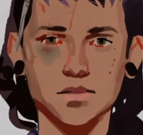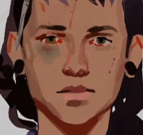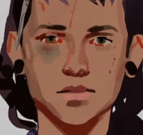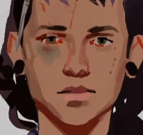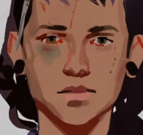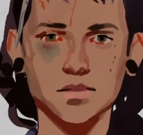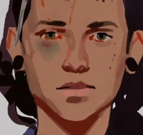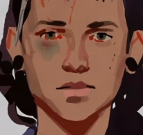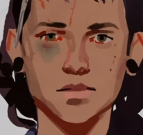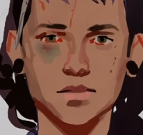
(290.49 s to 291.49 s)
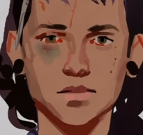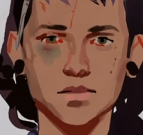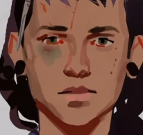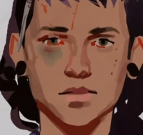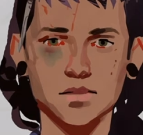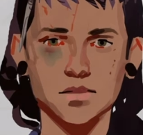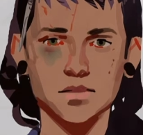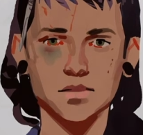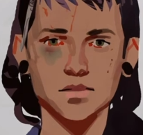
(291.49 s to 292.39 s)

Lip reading: No one is speaking in this clip.